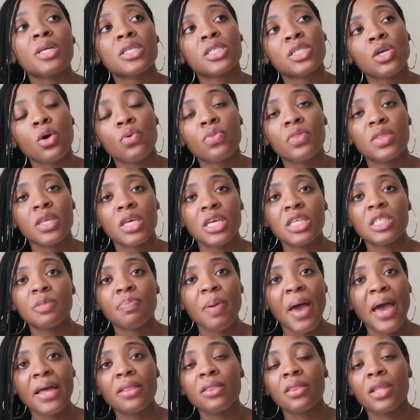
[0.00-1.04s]
so these
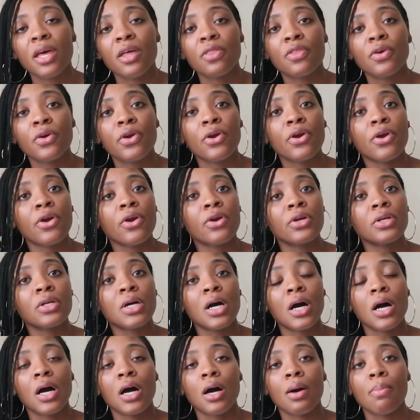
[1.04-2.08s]
patent leather
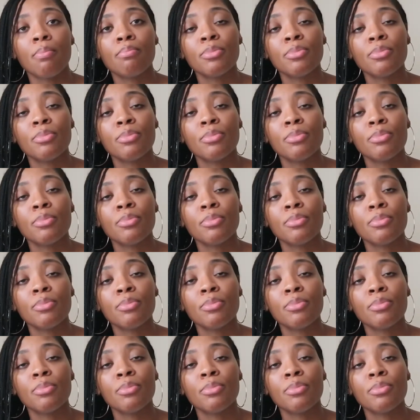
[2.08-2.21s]
uh,